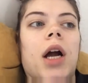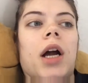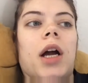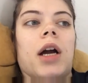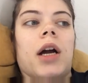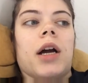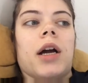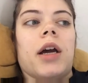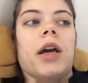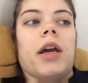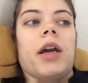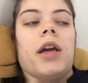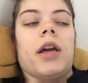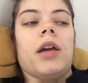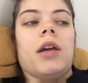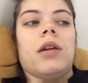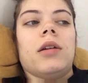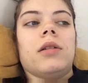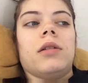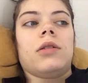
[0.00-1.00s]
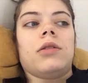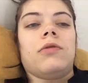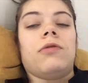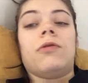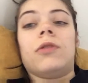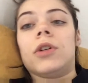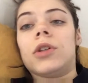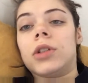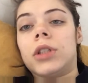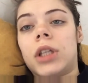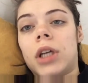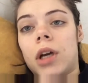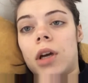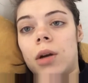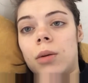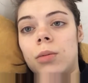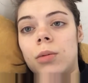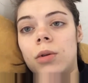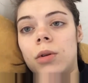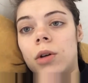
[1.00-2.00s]
I feel
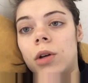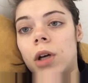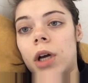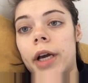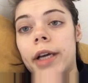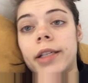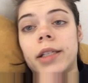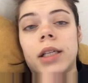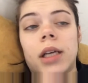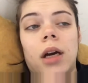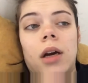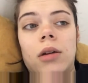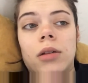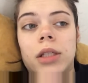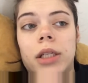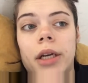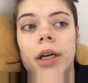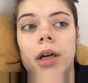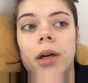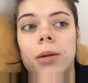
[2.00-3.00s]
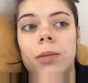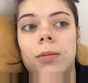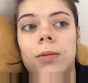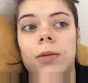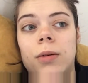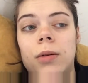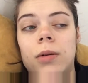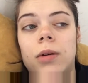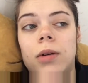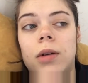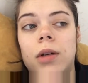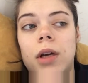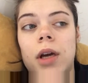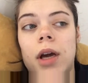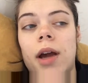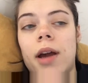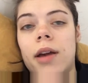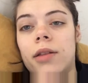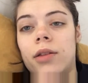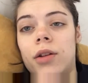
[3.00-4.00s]
terrible, I sound terrible,
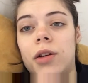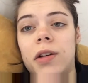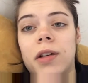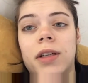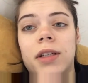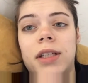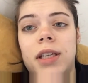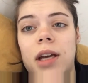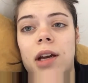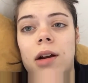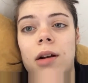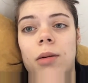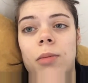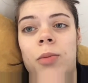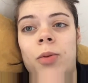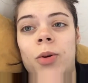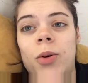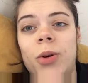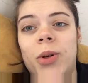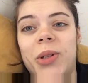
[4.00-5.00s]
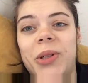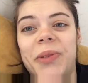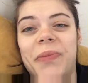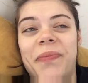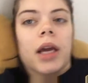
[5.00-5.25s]
I look terrible.